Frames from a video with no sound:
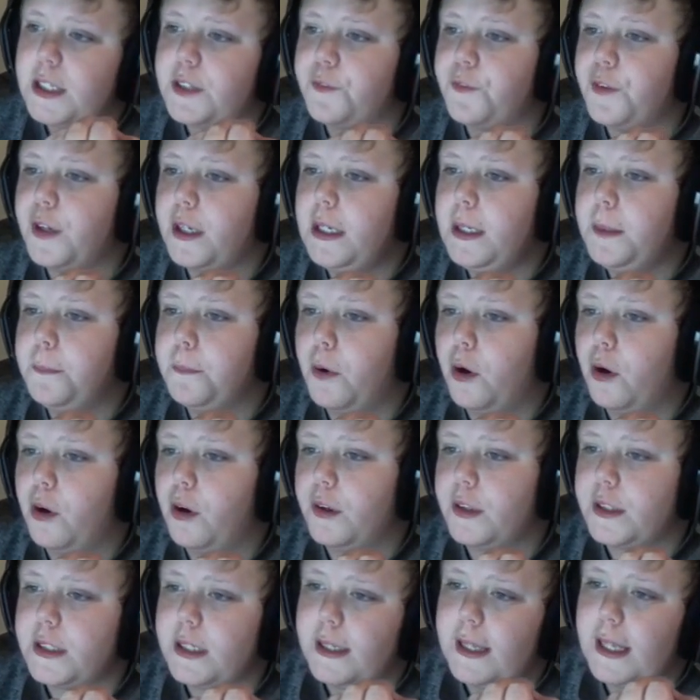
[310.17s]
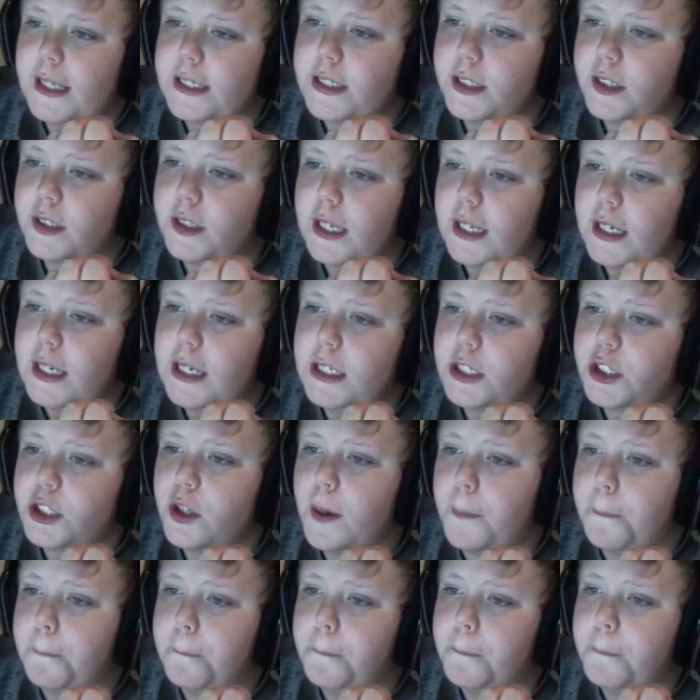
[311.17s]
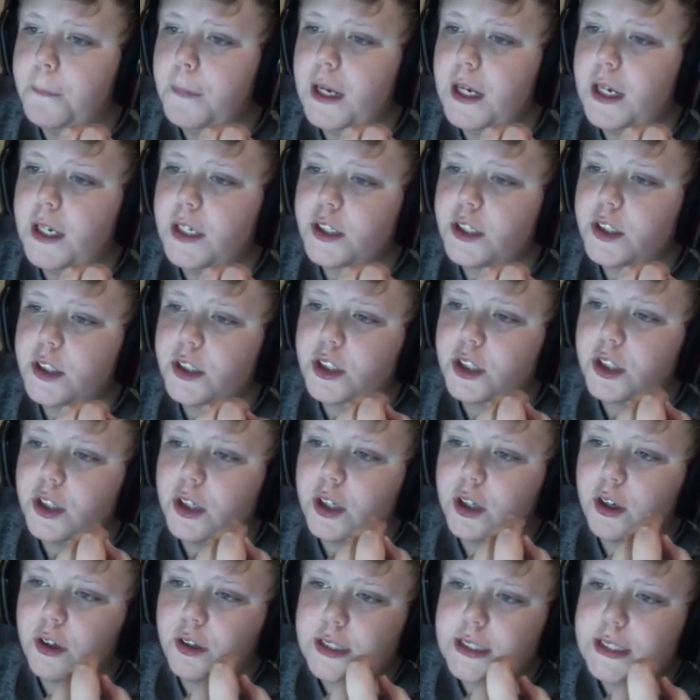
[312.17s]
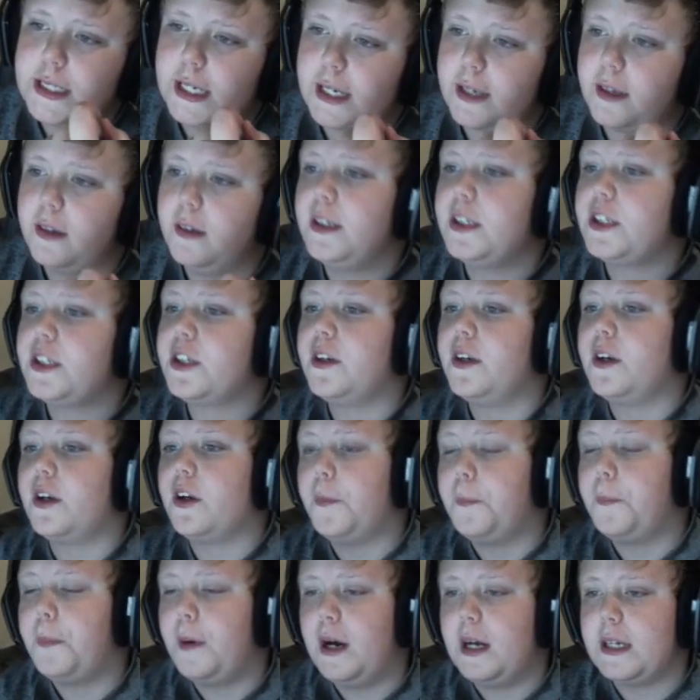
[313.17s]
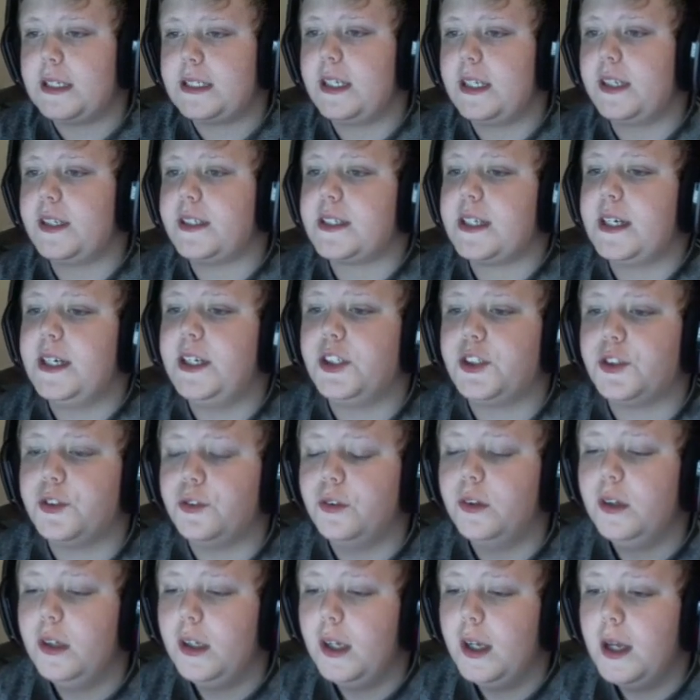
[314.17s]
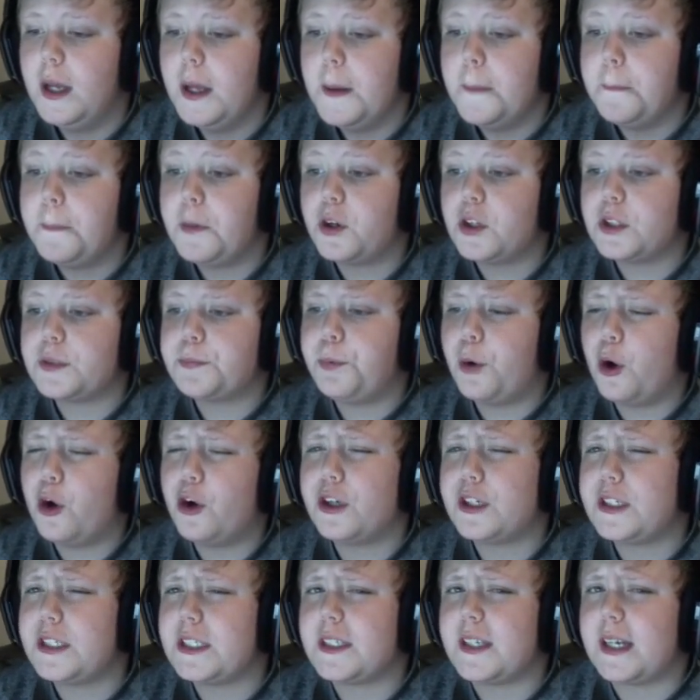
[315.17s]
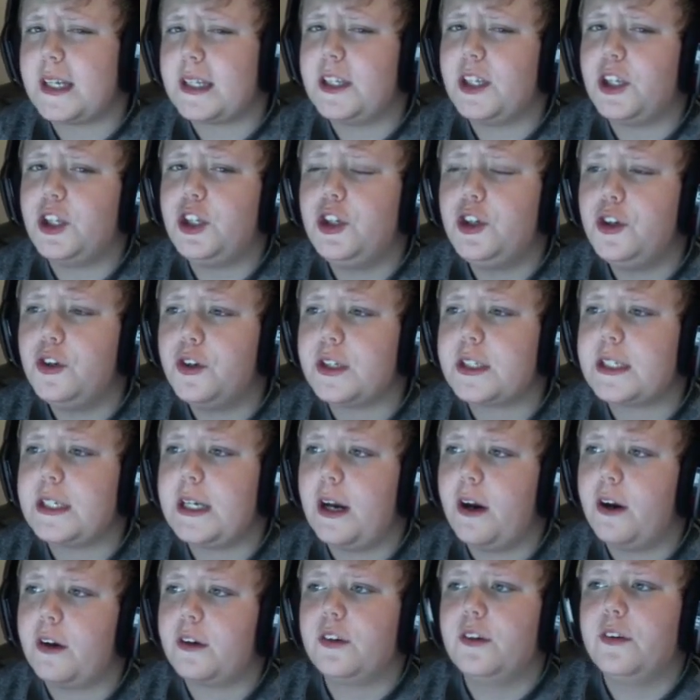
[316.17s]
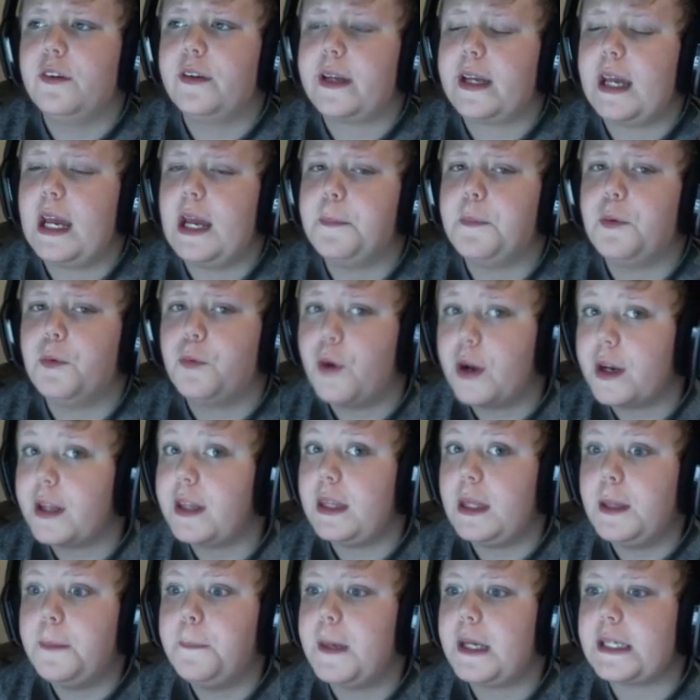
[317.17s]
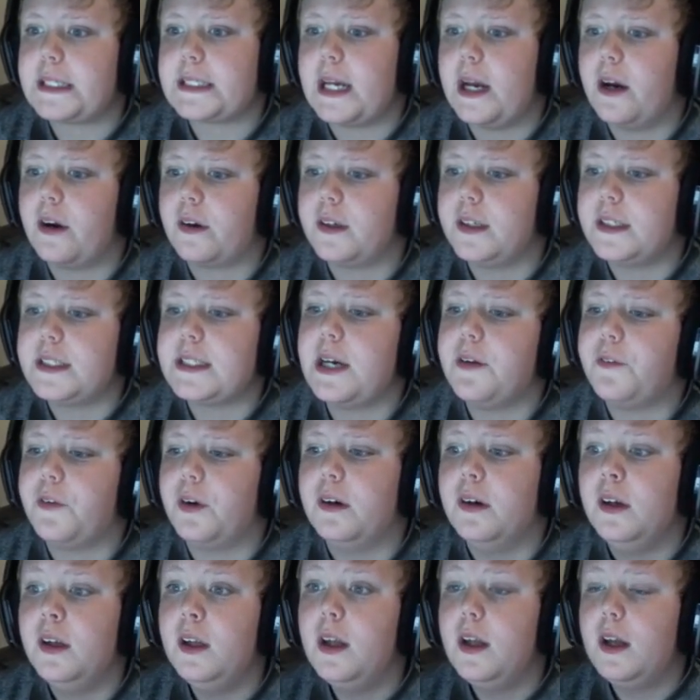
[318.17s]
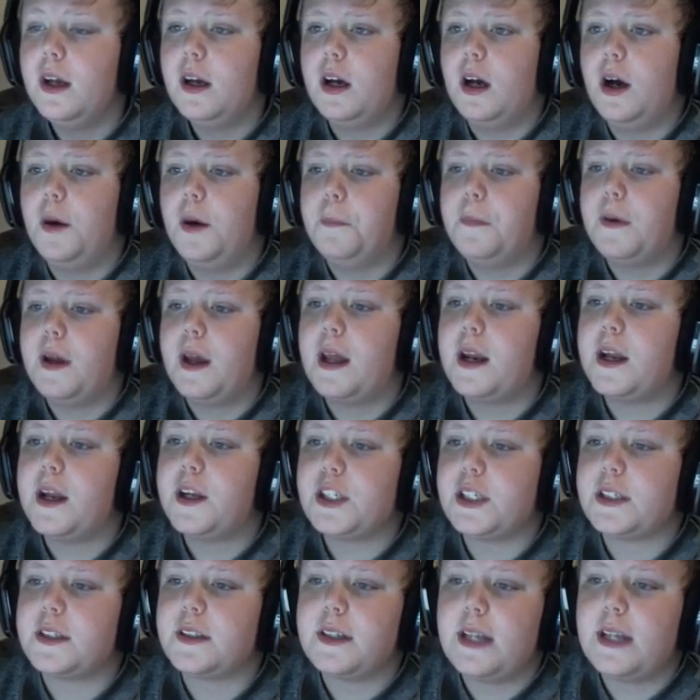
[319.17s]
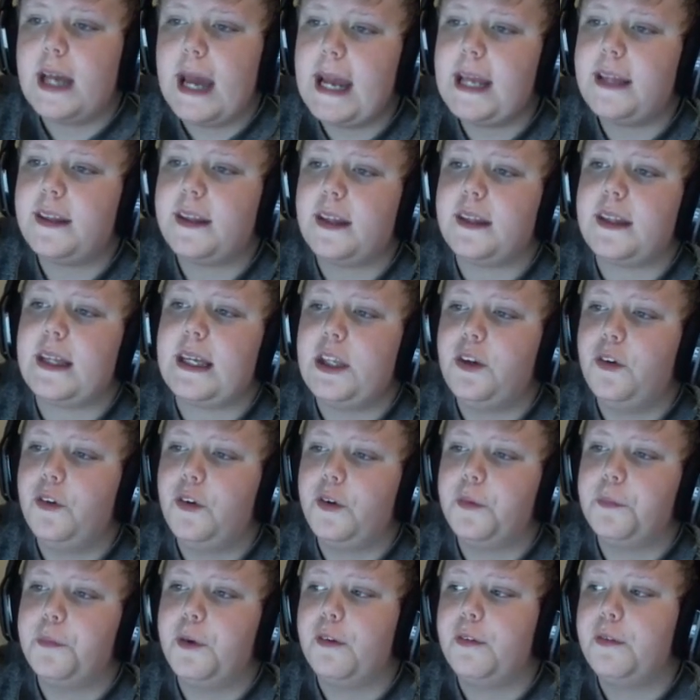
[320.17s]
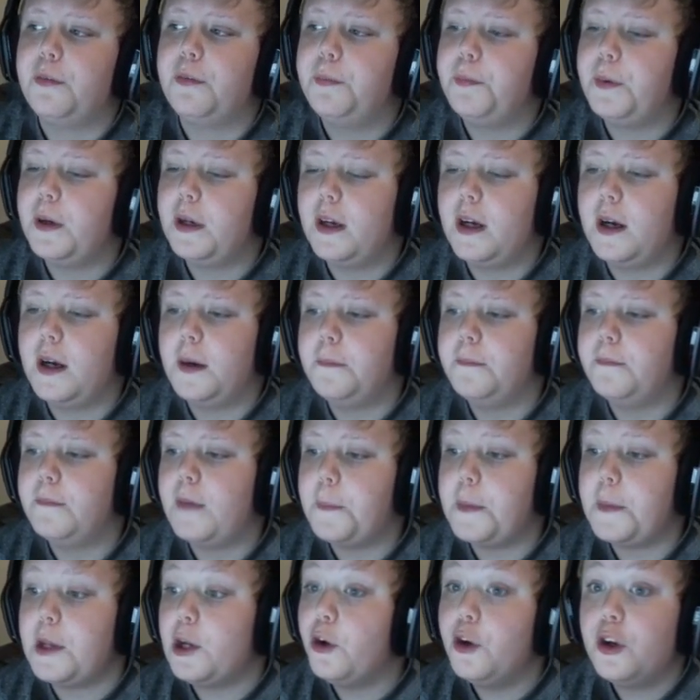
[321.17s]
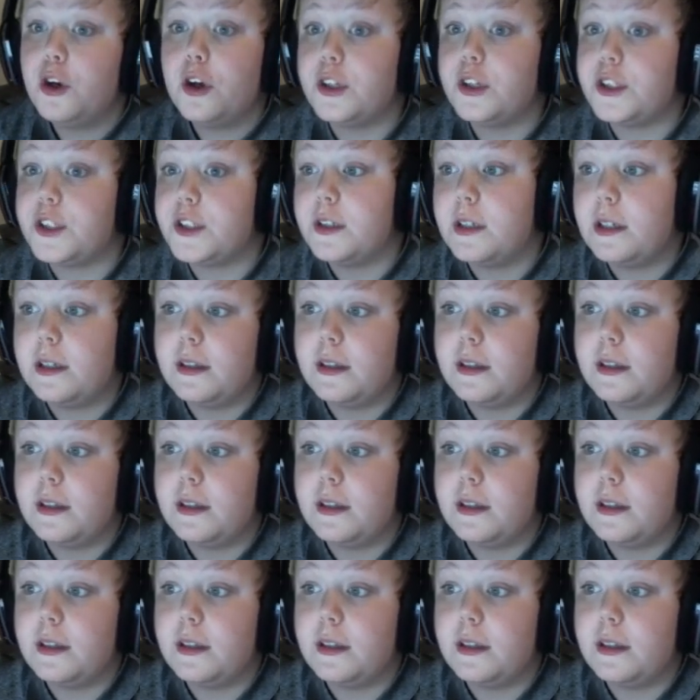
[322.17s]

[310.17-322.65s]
freaking Boris, and that's that he's gonna he's just gonna go second. He's gonna go past Alice Angel because Boris is like the cutest character in the game and one of the best characters ever. Um, and I just hate that they killed him off. But, um, I mean, who knows?